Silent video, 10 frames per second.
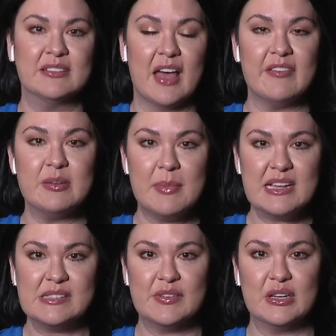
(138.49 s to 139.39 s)
Live in
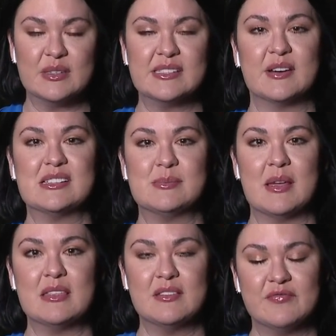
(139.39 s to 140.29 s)
Maysville, Sara
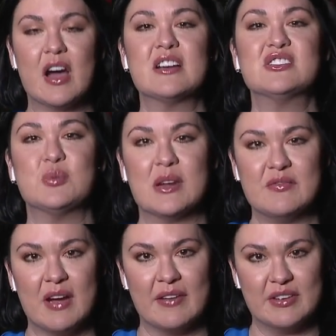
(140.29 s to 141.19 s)
Smith, Fox
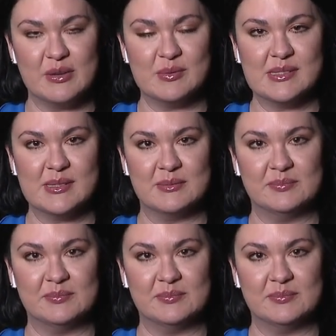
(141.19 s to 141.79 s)
25 News.